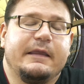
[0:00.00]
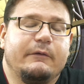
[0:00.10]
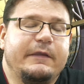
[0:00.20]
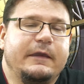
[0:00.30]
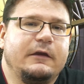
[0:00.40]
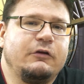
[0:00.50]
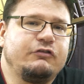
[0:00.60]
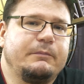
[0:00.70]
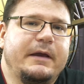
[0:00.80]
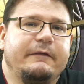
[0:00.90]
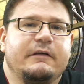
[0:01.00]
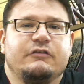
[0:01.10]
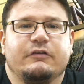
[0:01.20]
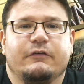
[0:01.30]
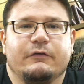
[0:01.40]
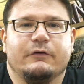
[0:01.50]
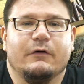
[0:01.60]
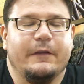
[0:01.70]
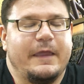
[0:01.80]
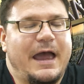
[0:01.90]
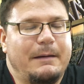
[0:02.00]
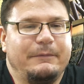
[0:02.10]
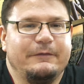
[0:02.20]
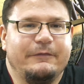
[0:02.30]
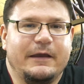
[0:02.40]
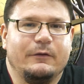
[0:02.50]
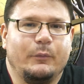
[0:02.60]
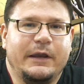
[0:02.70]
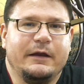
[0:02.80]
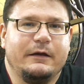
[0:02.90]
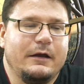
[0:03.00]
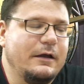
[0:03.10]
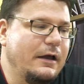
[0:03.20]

that we think you should pay attention to on the happiest day of the week,